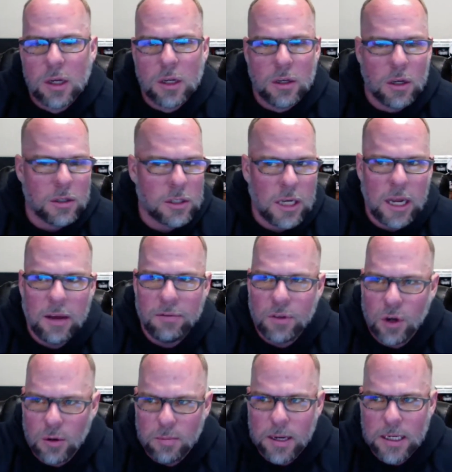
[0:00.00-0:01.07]
Does it have
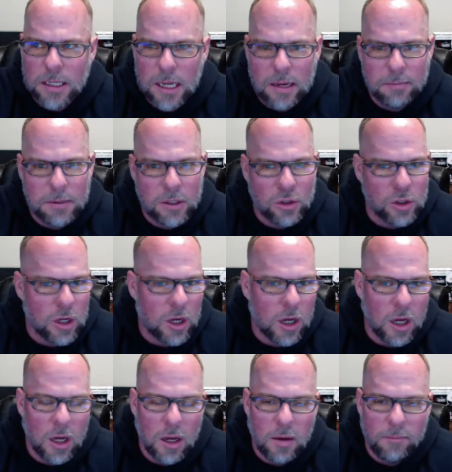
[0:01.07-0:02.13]
termite damage?
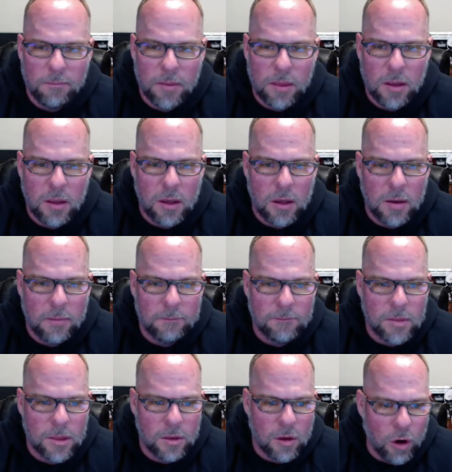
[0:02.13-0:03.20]
Are
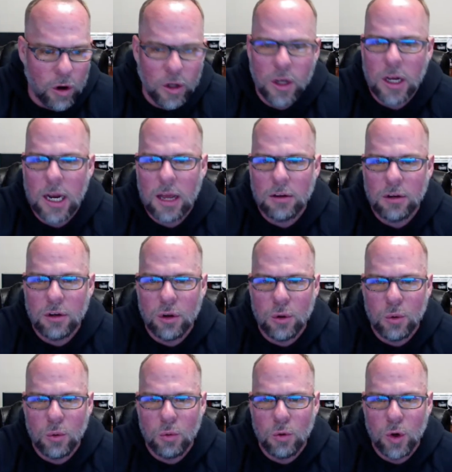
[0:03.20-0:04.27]
you going to have to
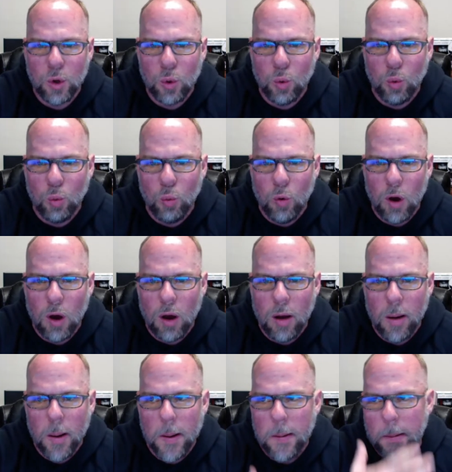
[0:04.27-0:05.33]
do new
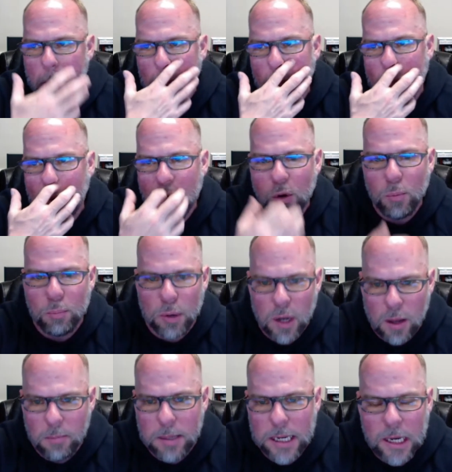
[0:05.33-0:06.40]

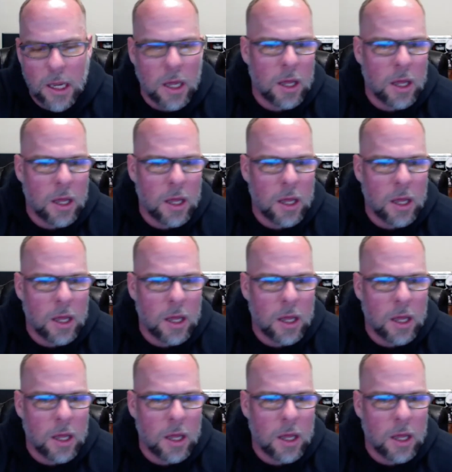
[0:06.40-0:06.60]
plumbing?